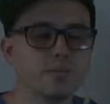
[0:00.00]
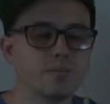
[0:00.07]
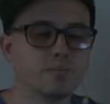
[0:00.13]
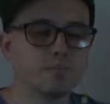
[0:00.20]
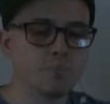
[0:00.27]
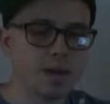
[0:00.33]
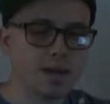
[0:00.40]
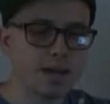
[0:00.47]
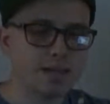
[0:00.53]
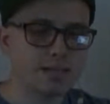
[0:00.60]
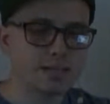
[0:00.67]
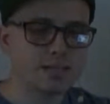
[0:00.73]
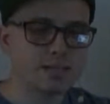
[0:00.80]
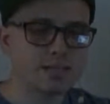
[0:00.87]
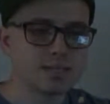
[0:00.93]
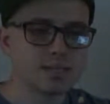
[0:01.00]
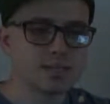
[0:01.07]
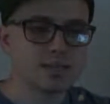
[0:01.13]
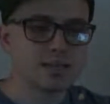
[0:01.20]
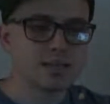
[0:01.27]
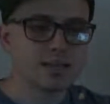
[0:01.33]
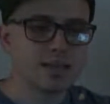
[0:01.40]
But
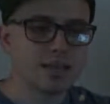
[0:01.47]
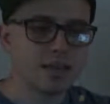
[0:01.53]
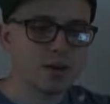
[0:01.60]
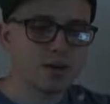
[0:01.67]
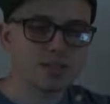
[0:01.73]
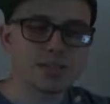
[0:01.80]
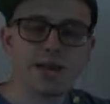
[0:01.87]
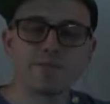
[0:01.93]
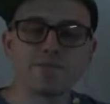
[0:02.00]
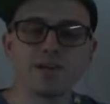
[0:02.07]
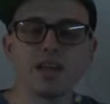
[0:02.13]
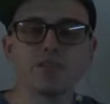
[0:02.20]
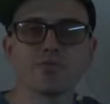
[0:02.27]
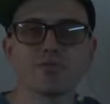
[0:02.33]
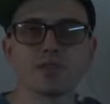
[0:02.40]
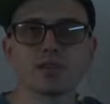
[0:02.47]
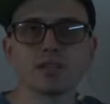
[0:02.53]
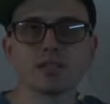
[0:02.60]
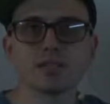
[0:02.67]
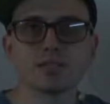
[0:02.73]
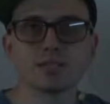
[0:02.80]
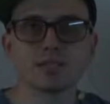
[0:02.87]
it was that
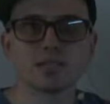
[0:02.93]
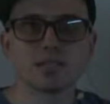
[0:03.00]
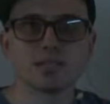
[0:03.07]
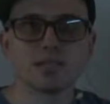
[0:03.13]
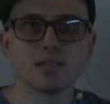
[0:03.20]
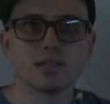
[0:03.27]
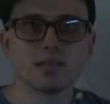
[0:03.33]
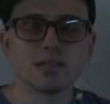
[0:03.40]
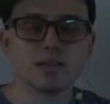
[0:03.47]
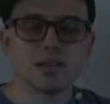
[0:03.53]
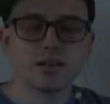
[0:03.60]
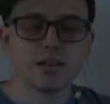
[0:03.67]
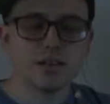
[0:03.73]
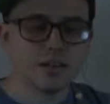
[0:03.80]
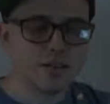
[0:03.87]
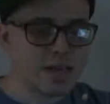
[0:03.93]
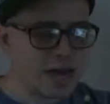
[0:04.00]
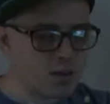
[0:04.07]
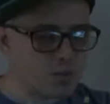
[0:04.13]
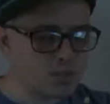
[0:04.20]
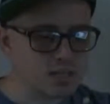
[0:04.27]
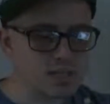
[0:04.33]
faithfulness
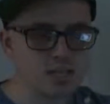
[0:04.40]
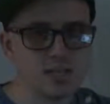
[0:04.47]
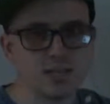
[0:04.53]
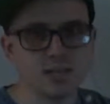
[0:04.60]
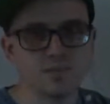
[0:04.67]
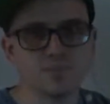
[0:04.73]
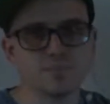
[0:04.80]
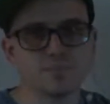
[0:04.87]
that was key.